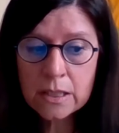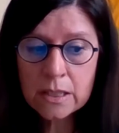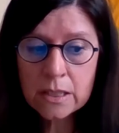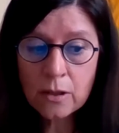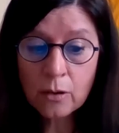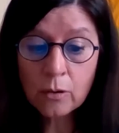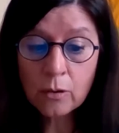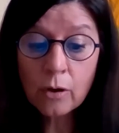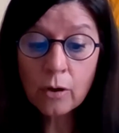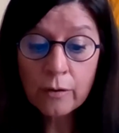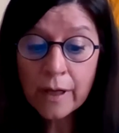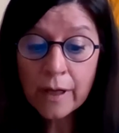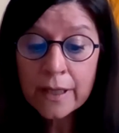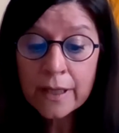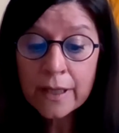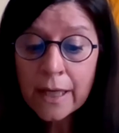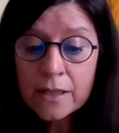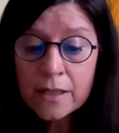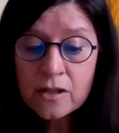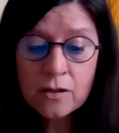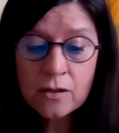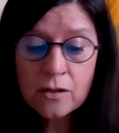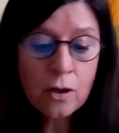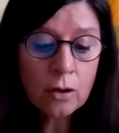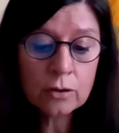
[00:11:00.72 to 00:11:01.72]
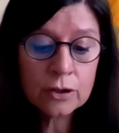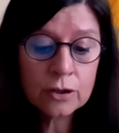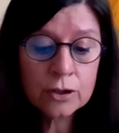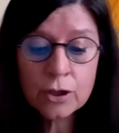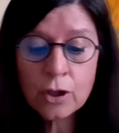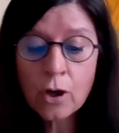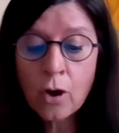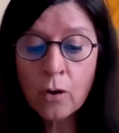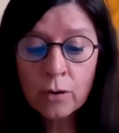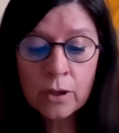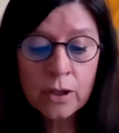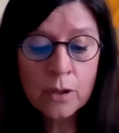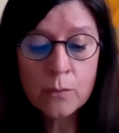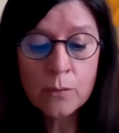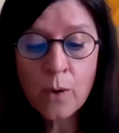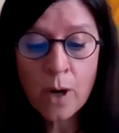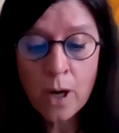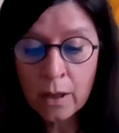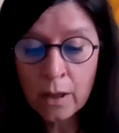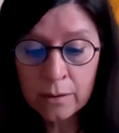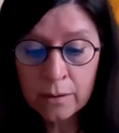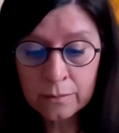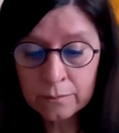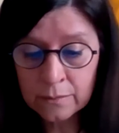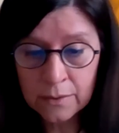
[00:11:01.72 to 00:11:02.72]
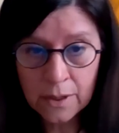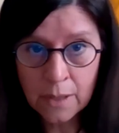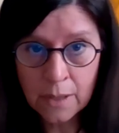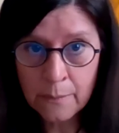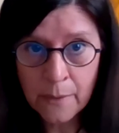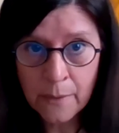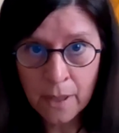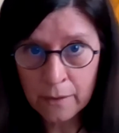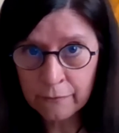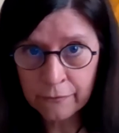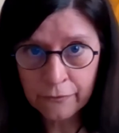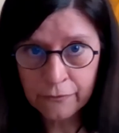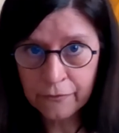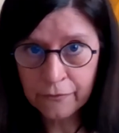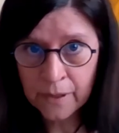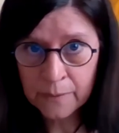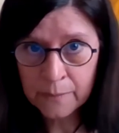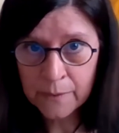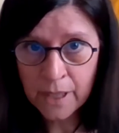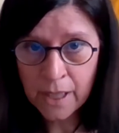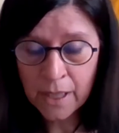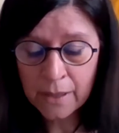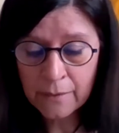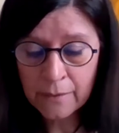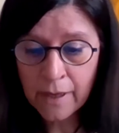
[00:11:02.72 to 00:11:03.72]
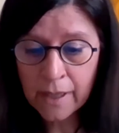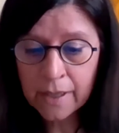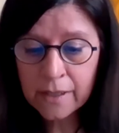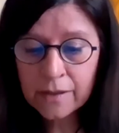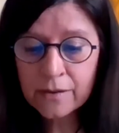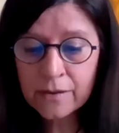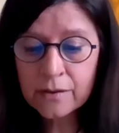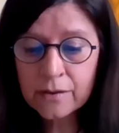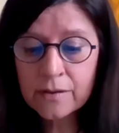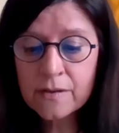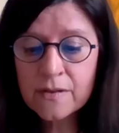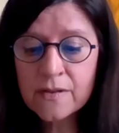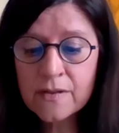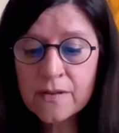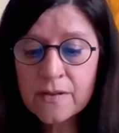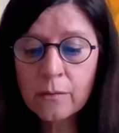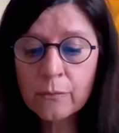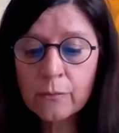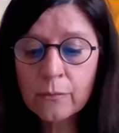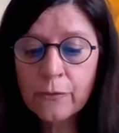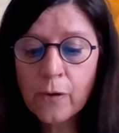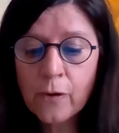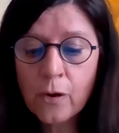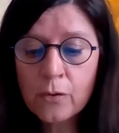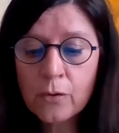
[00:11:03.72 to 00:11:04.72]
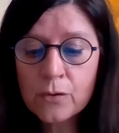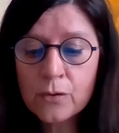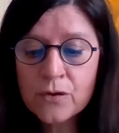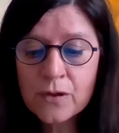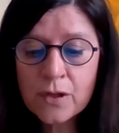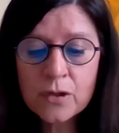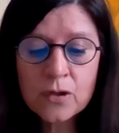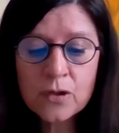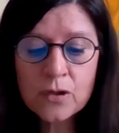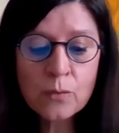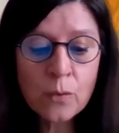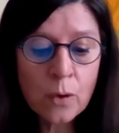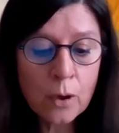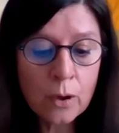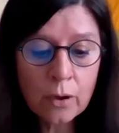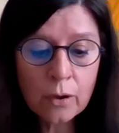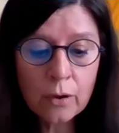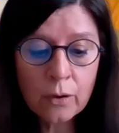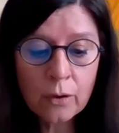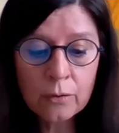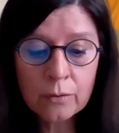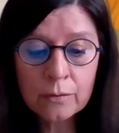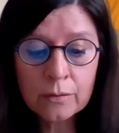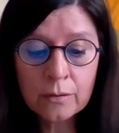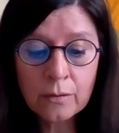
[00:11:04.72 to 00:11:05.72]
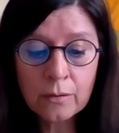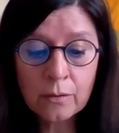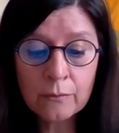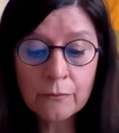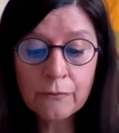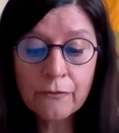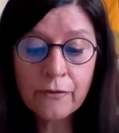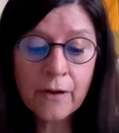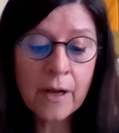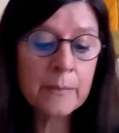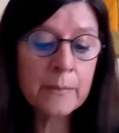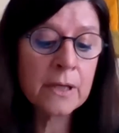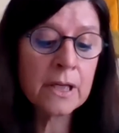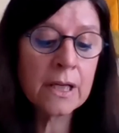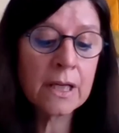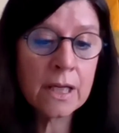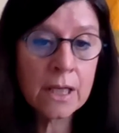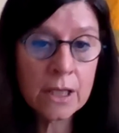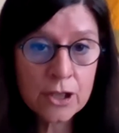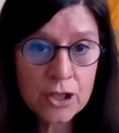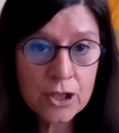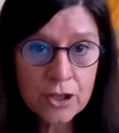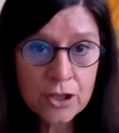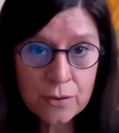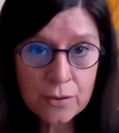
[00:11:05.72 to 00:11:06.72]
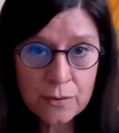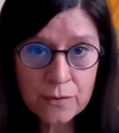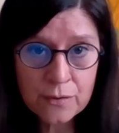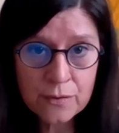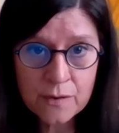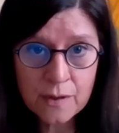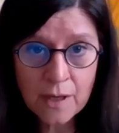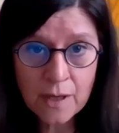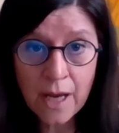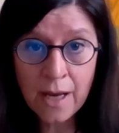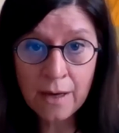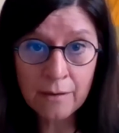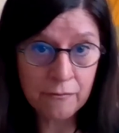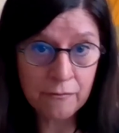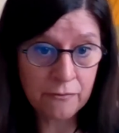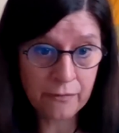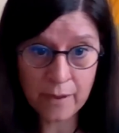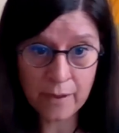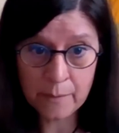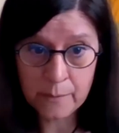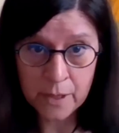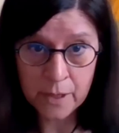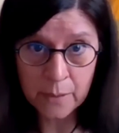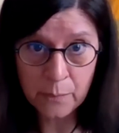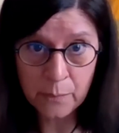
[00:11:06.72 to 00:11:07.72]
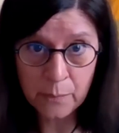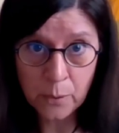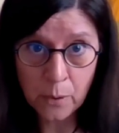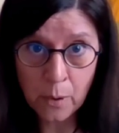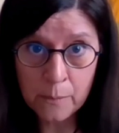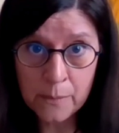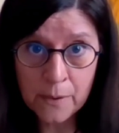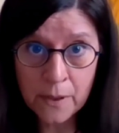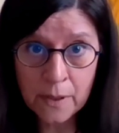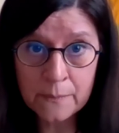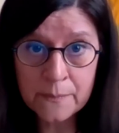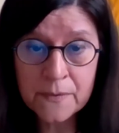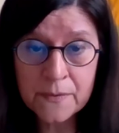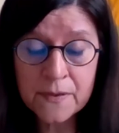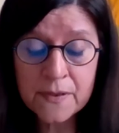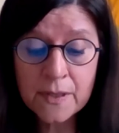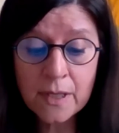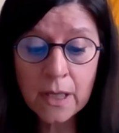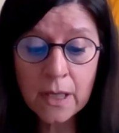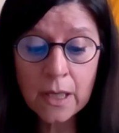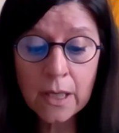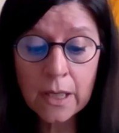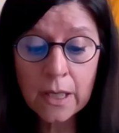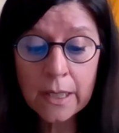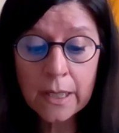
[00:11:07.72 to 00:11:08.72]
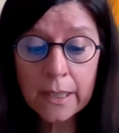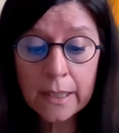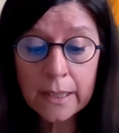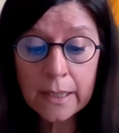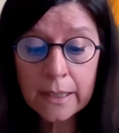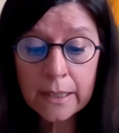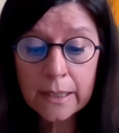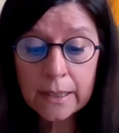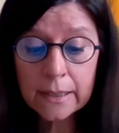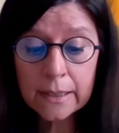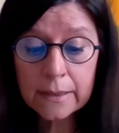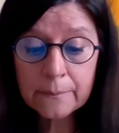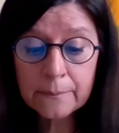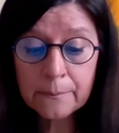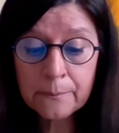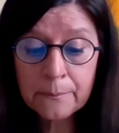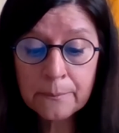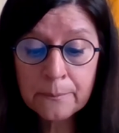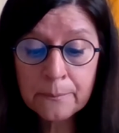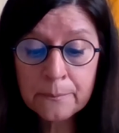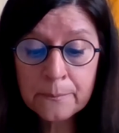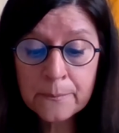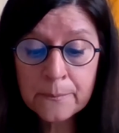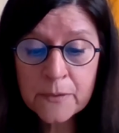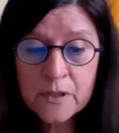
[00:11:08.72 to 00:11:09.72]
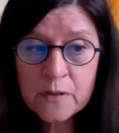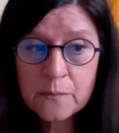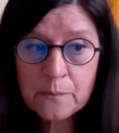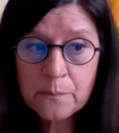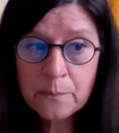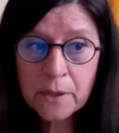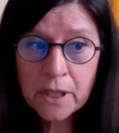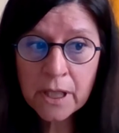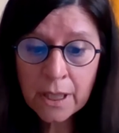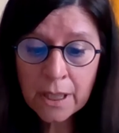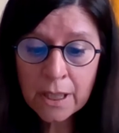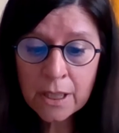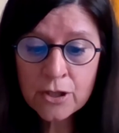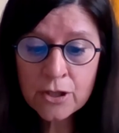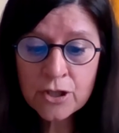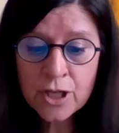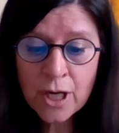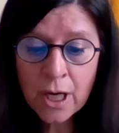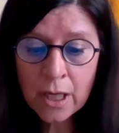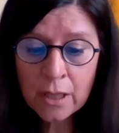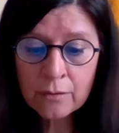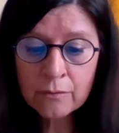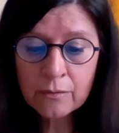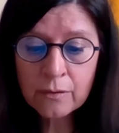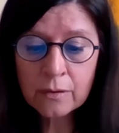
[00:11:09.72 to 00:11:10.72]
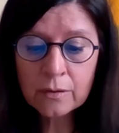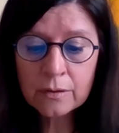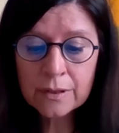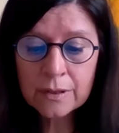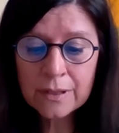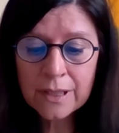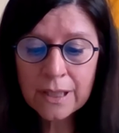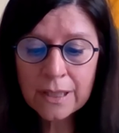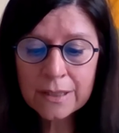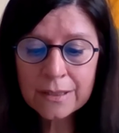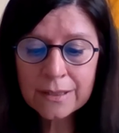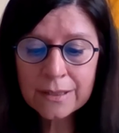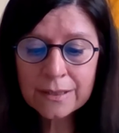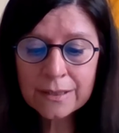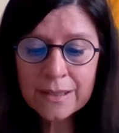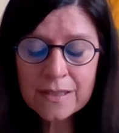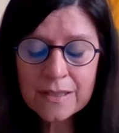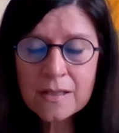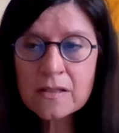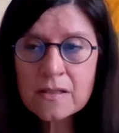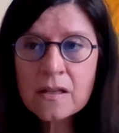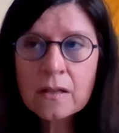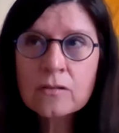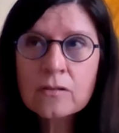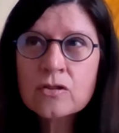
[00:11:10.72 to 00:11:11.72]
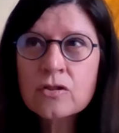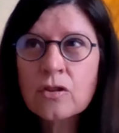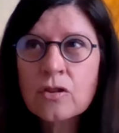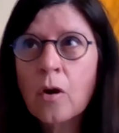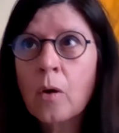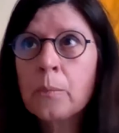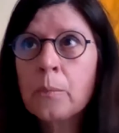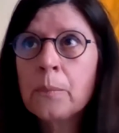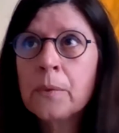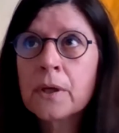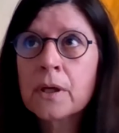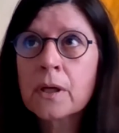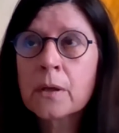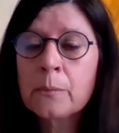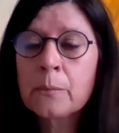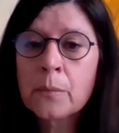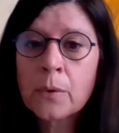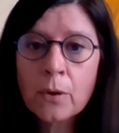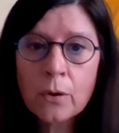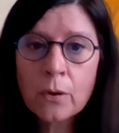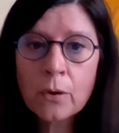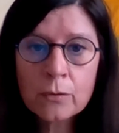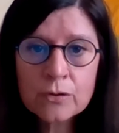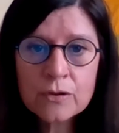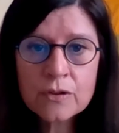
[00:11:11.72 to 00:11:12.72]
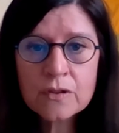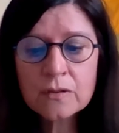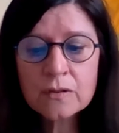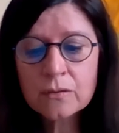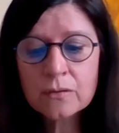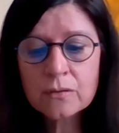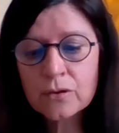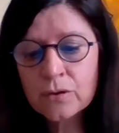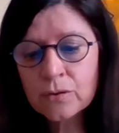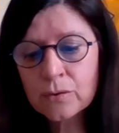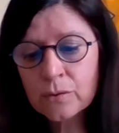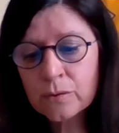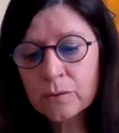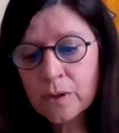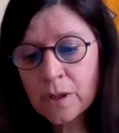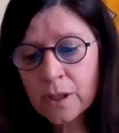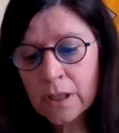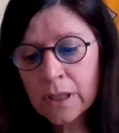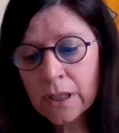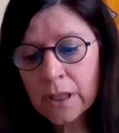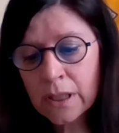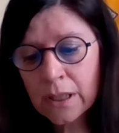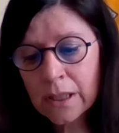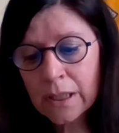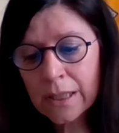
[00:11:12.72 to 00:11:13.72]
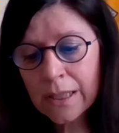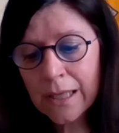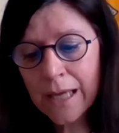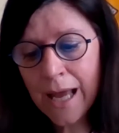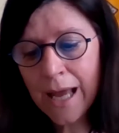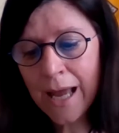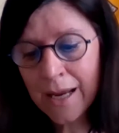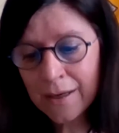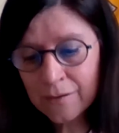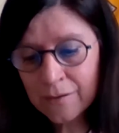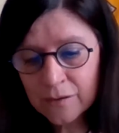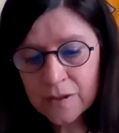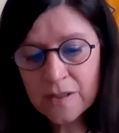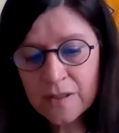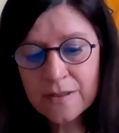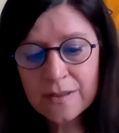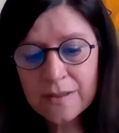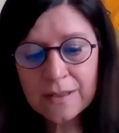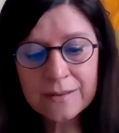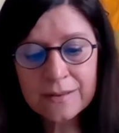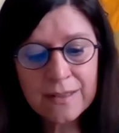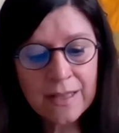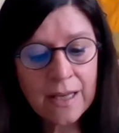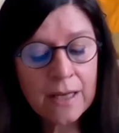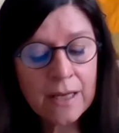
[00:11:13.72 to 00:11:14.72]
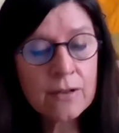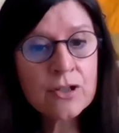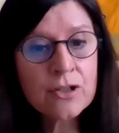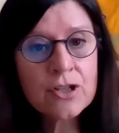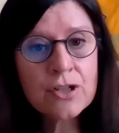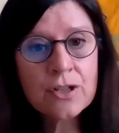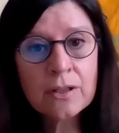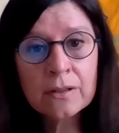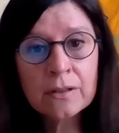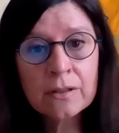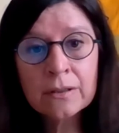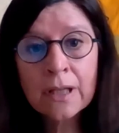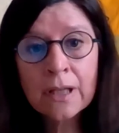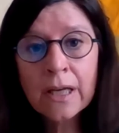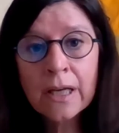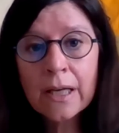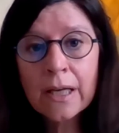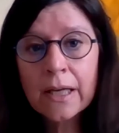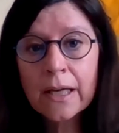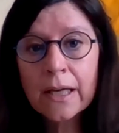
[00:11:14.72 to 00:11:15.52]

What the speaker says: So Koreeda is not the only one among film directors who focus his work on family issues and family problems. Speaking in general, this is a topic brought to the artist's attention,